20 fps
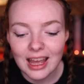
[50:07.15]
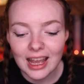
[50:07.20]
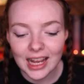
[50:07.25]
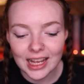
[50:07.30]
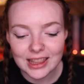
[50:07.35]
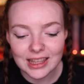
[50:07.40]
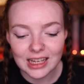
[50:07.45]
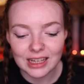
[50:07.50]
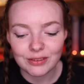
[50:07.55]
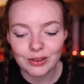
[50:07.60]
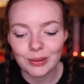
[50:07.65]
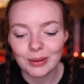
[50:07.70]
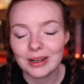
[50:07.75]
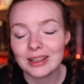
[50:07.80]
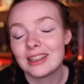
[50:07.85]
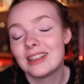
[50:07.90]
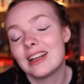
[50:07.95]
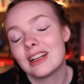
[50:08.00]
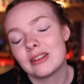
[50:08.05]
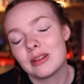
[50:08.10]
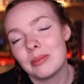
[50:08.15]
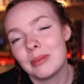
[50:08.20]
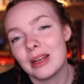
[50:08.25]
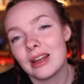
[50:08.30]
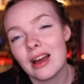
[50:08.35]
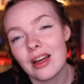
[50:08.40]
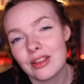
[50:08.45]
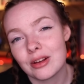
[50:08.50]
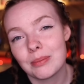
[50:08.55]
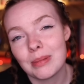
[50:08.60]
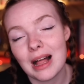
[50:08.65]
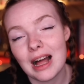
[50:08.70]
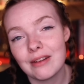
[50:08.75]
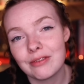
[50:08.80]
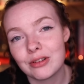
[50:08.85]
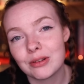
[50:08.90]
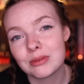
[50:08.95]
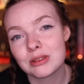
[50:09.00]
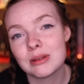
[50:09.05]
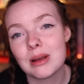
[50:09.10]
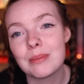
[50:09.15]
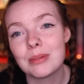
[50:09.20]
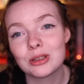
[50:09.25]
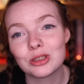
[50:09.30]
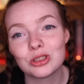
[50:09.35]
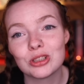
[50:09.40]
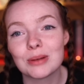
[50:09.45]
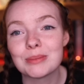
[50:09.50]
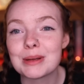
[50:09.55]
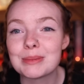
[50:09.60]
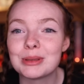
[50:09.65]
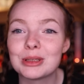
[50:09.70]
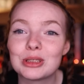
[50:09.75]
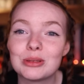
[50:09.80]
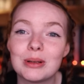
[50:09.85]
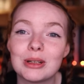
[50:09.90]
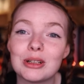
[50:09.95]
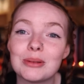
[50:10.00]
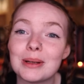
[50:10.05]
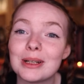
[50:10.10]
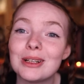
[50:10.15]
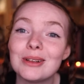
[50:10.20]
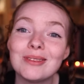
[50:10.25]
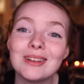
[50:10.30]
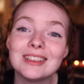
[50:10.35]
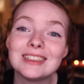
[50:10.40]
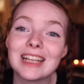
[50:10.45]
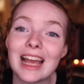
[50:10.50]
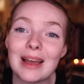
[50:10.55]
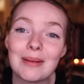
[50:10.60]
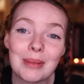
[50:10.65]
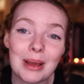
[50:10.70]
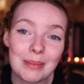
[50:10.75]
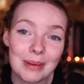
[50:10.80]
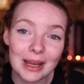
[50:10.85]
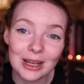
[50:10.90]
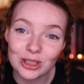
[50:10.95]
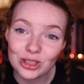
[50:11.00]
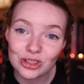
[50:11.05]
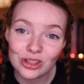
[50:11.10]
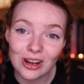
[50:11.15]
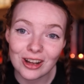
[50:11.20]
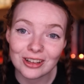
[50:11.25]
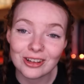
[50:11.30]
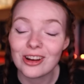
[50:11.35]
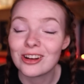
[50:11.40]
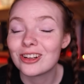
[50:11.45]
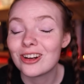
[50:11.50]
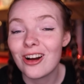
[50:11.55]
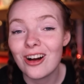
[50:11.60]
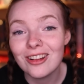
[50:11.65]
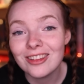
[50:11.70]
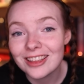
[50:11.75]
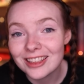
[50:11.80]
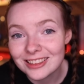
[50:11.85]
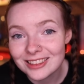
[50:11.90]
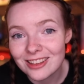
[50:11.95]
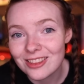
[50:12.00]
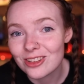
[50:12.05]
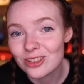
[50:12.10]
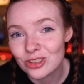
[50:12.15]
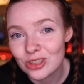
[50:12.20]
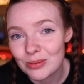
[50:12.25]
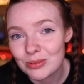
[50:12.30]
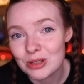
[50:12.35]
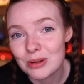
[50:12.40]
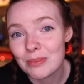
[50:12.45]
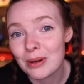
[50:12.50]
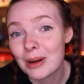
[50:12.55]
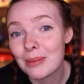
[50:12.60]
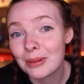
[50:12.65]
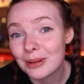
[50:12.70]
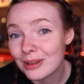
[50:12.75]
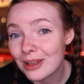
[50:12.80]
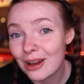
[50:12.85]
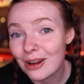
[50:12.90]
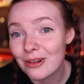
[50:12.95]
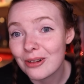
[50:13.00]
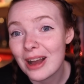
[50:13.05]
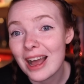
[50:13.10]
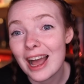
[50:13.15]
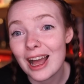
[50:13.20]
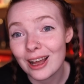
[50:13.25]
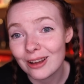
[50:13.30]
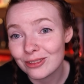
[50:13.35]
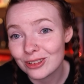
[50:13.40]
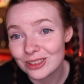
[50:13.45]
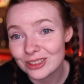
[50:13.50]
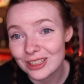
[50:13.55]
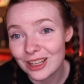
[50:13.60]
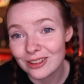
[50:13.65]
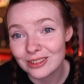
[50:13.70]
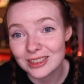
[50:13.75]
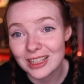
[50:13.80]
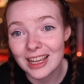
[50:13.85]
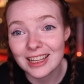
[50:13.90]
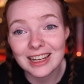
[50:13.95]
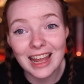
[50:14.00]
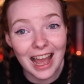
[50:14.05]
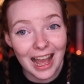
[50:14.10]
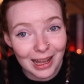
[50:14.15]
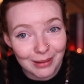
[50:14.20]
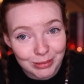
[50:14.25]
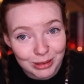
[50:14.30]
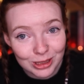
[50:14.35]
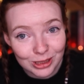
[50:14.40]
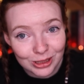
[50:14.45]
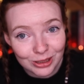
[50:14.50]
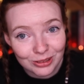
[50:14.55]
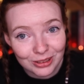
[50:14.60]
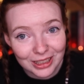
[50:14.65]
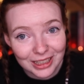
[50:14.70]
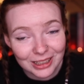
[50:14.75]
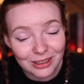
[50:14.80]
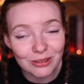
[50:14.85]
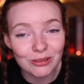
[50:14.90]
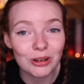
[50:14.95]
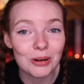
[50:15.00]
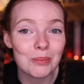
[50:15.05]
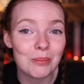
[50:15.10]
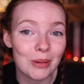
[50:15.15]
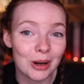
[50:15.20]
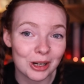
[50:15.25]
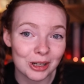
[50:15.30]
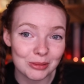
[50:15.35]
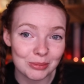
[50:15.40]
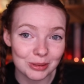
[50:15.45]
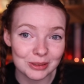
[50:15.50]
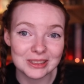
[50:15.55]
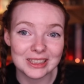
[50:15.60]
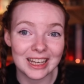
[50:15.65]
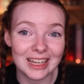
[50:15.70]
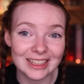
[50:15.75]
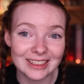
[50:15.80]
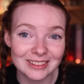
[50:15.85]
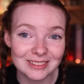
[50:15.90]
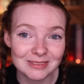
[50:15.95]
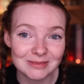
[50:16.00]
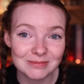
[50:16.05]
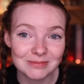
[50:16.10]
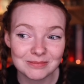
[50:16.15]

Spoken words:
And then if you want to connect with me on other platforms, my Bookstagram, my Book Twitter, my Goodreads, and my Patreon are all linked in the description bar below. Have yourselves an absolutely remarkable day.